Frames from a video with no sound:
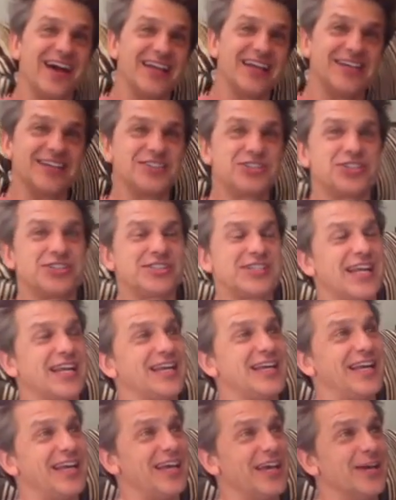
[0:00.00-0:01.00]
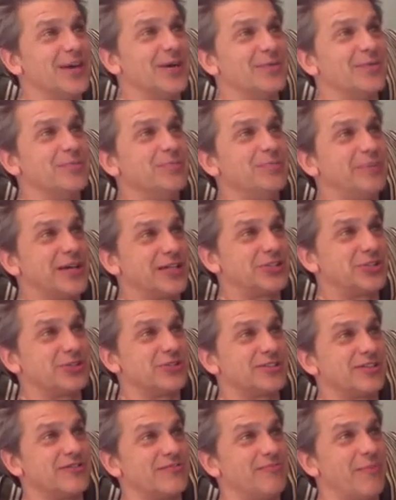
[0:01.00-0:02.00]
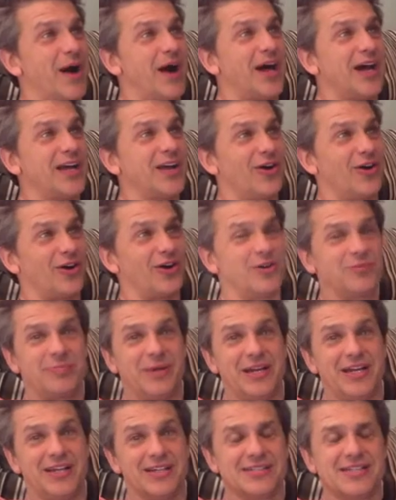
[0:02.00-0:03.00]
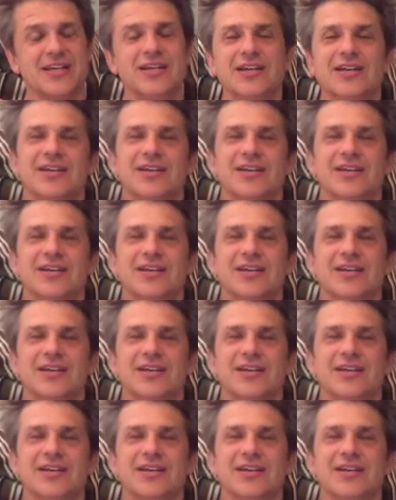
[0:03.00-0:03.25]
I could send him pictures of my hard penis.